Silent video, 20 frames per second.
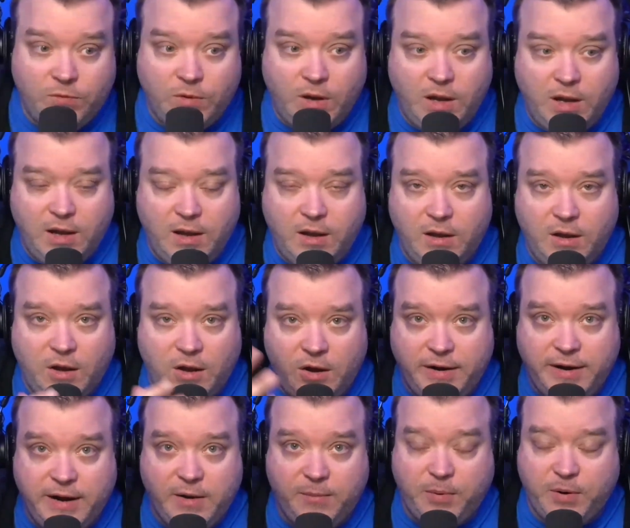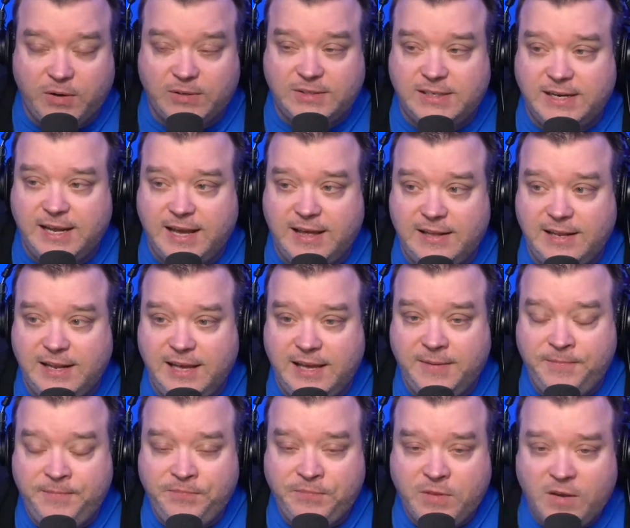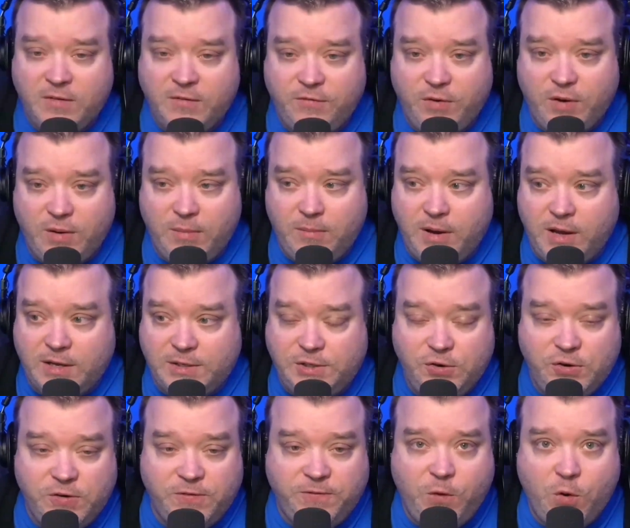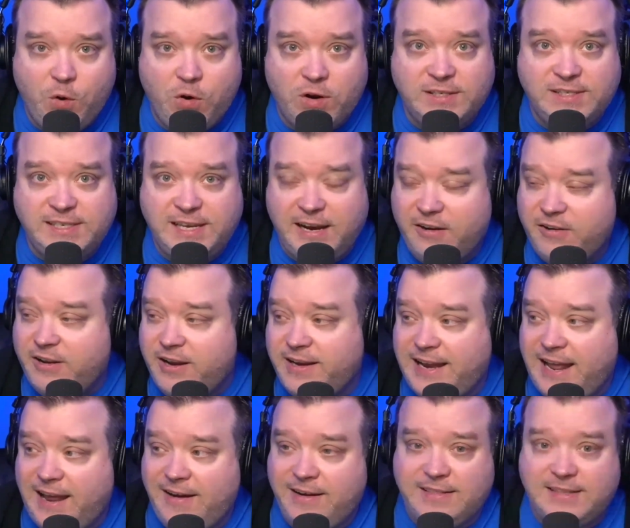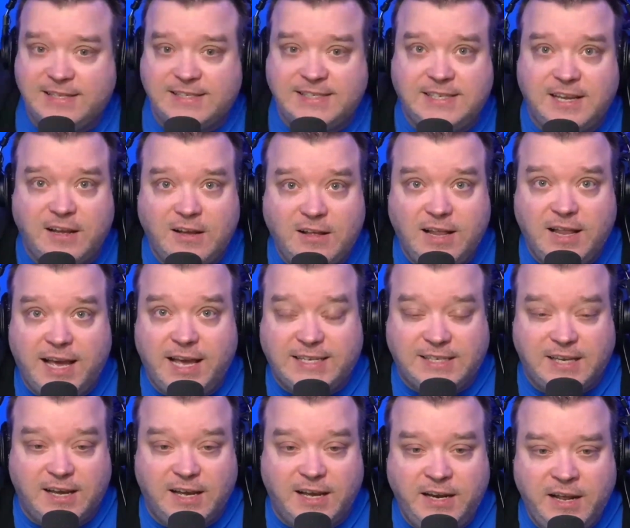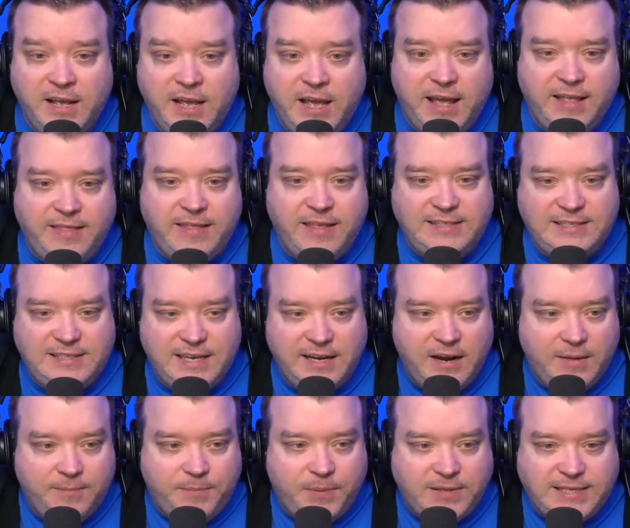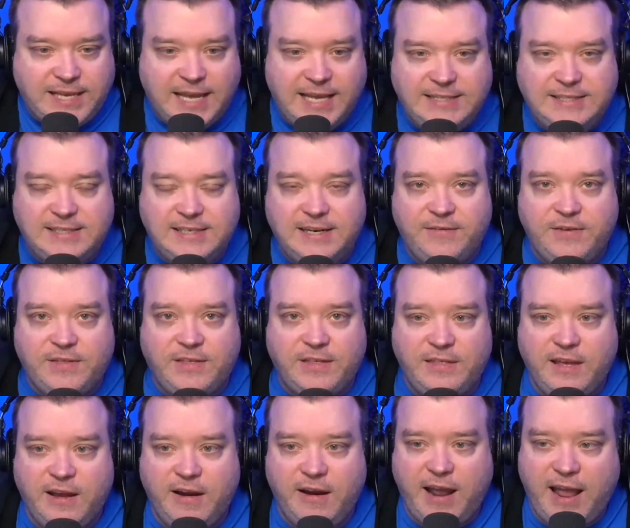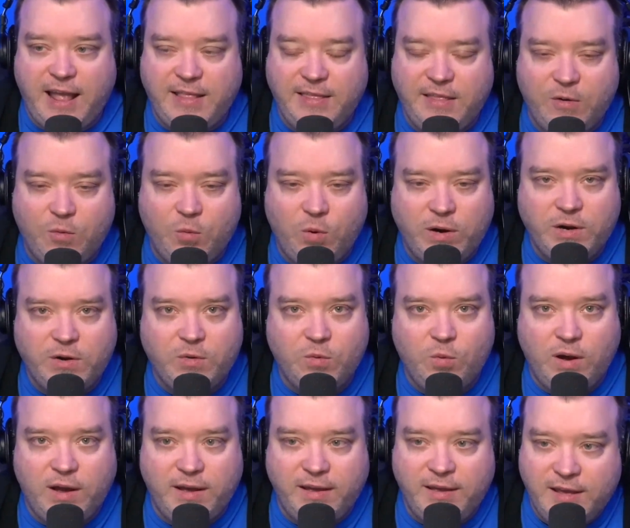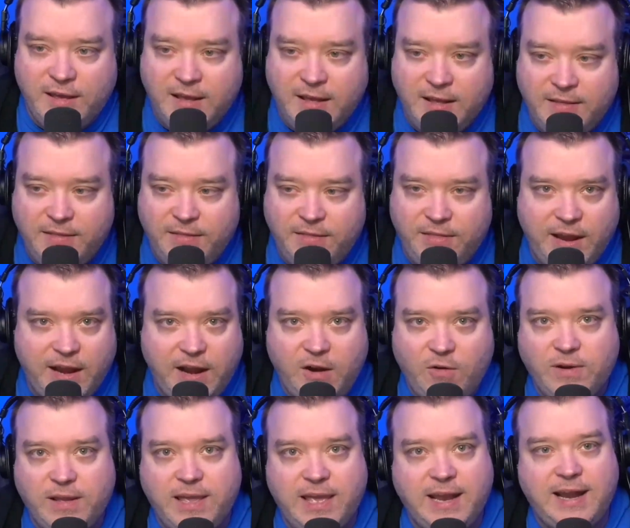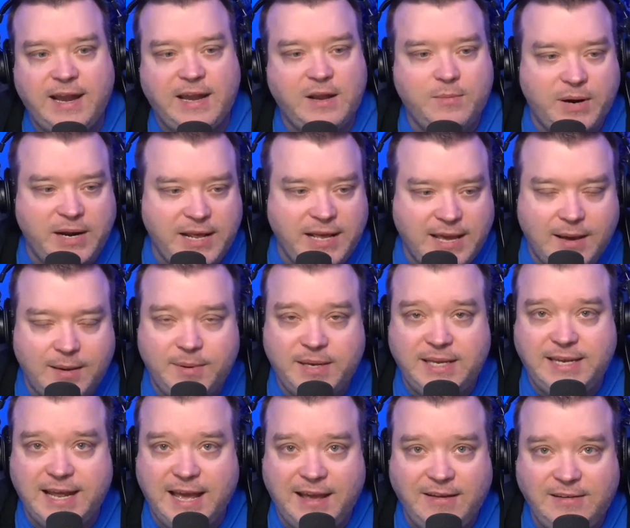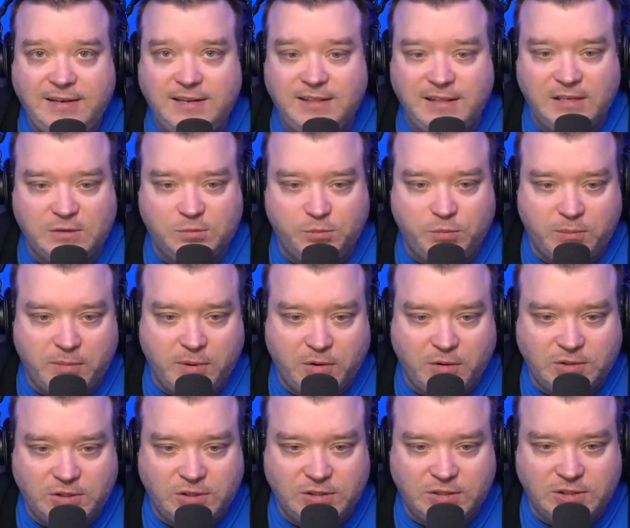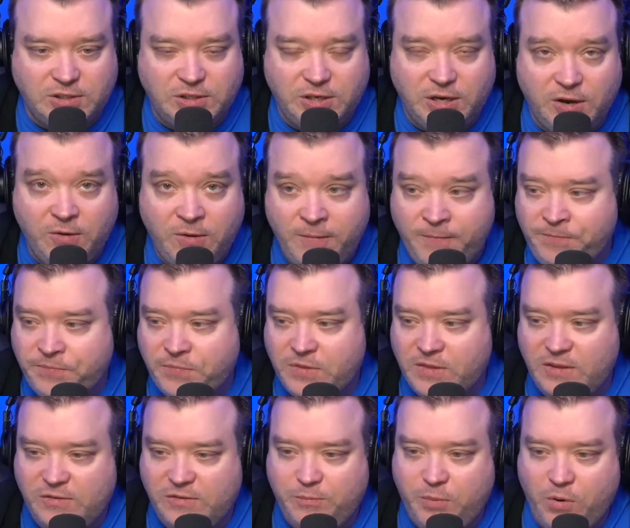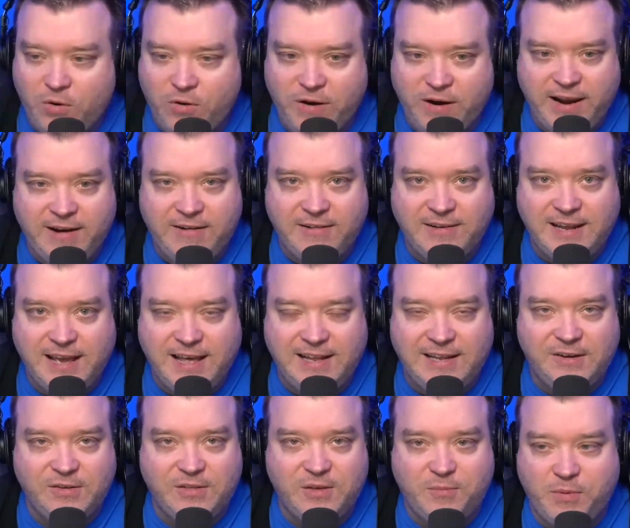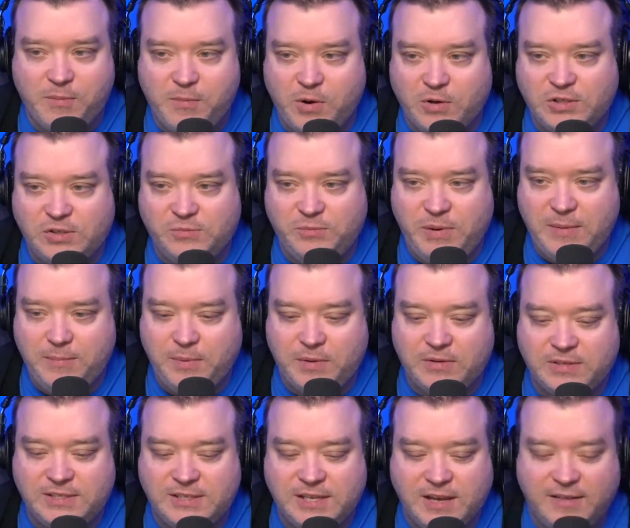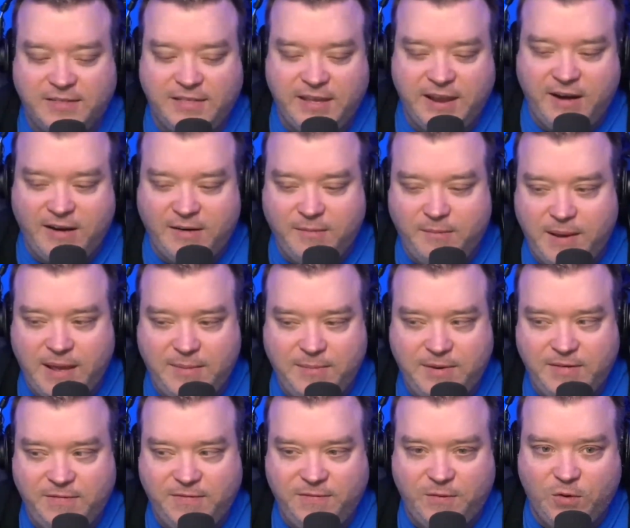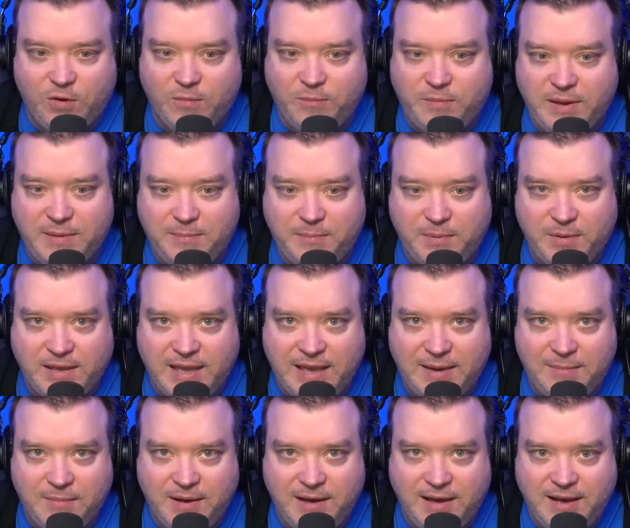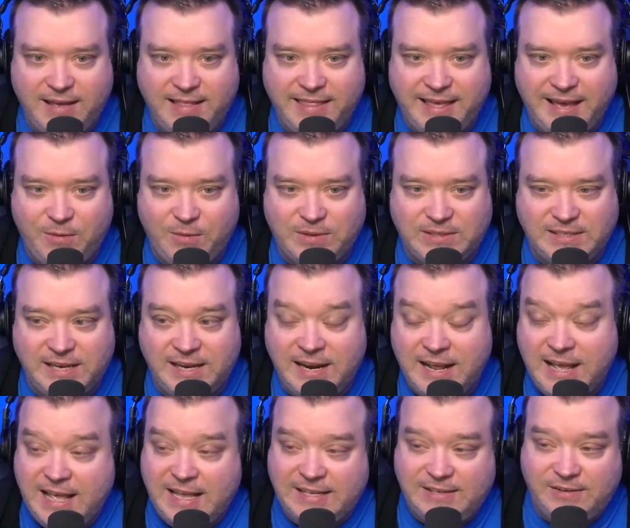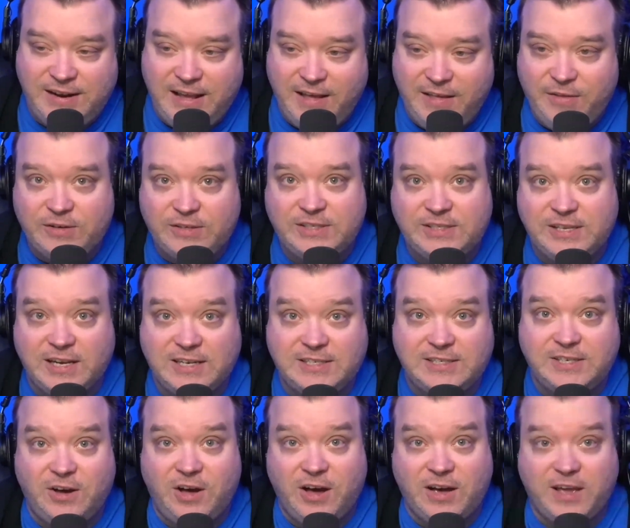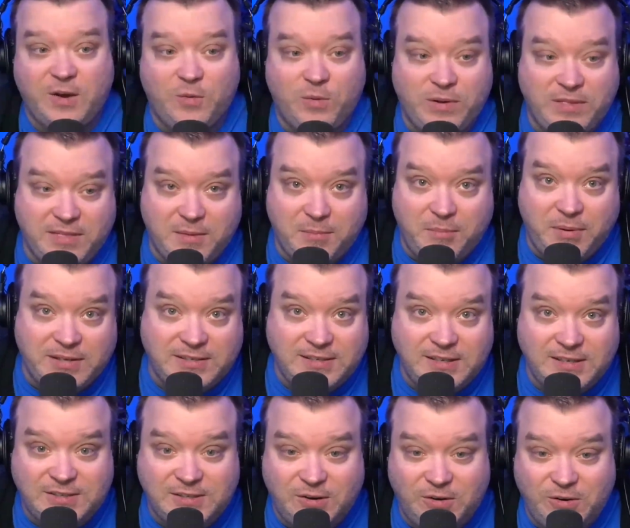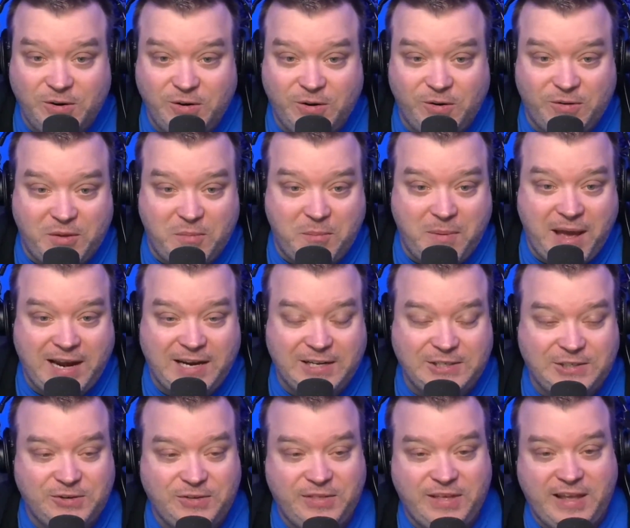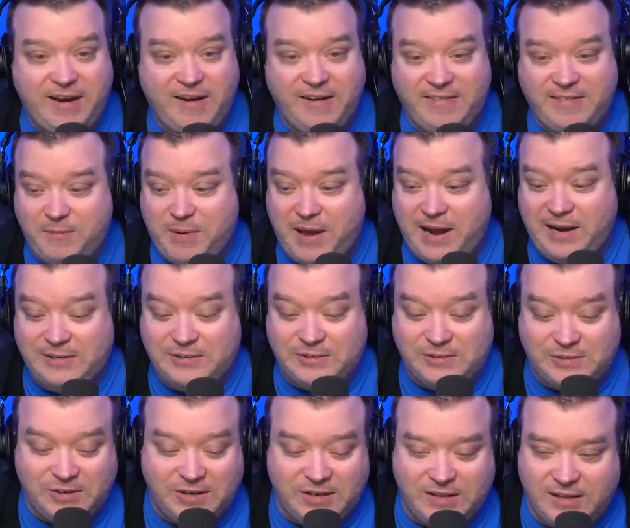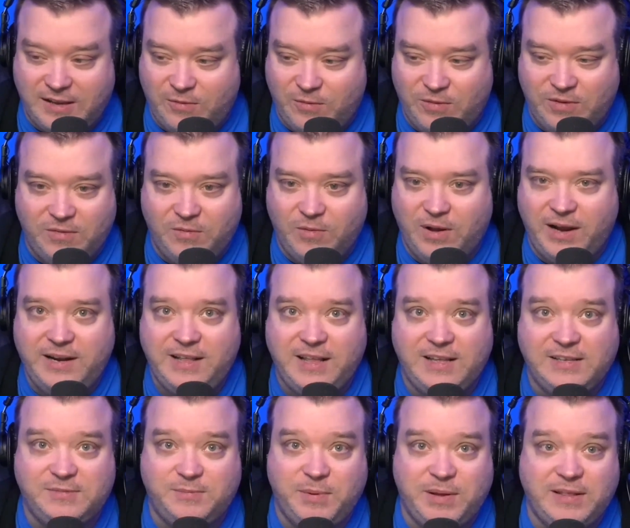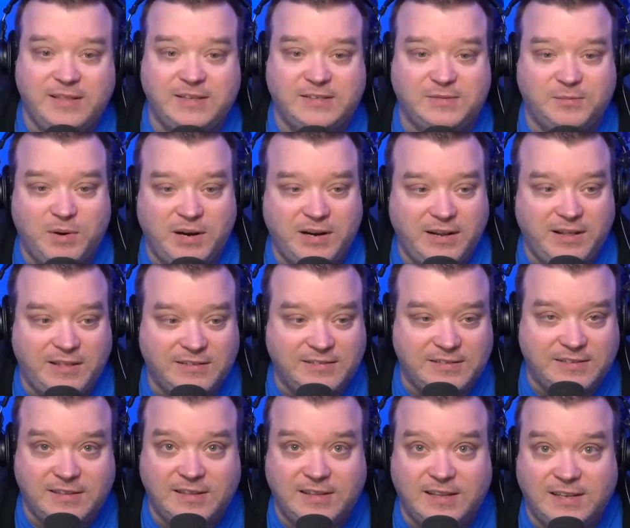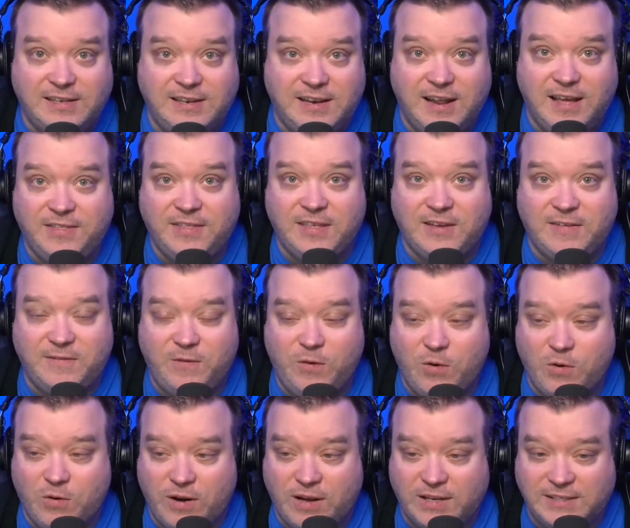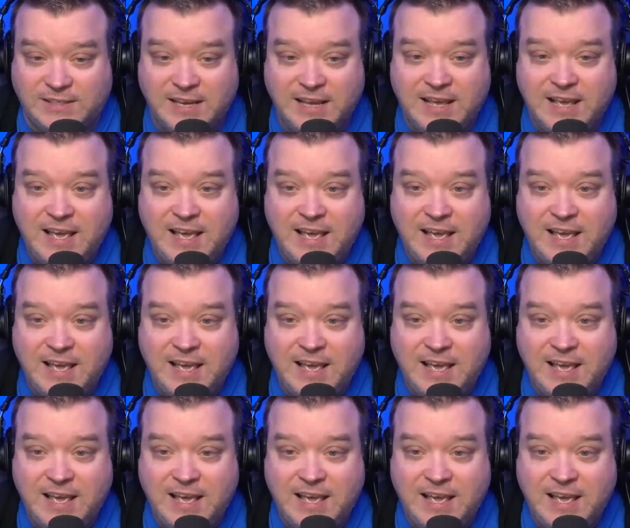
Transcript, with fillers: uh, on air personality from uh, two to four on Saturday down at the Sunglass Hut and they set up the tents and everything there. And they're wondering why they don't get anybody coming down to these promotions. You know, these poor air talent or the promotion people are stuck there and maybe four people came by and that was it. So now they're stuck talking with the business owner or the manager there and the manager's looking like, why did I spend this money? This did nothing for us.